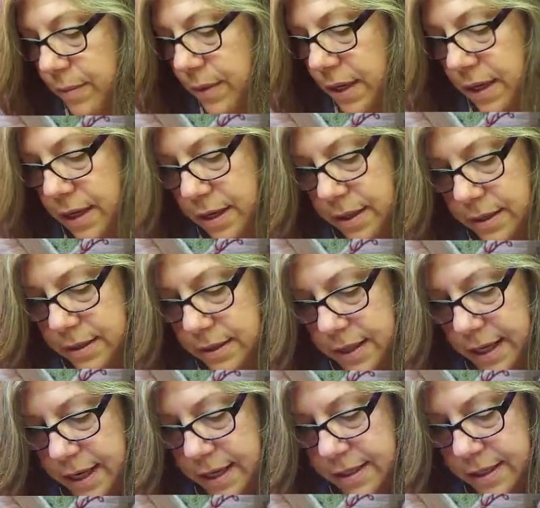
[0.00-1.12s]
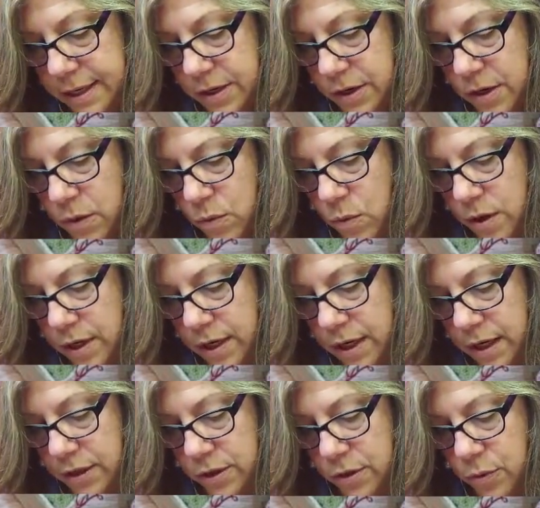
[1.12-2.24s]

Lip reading: because, like I said, you don't want any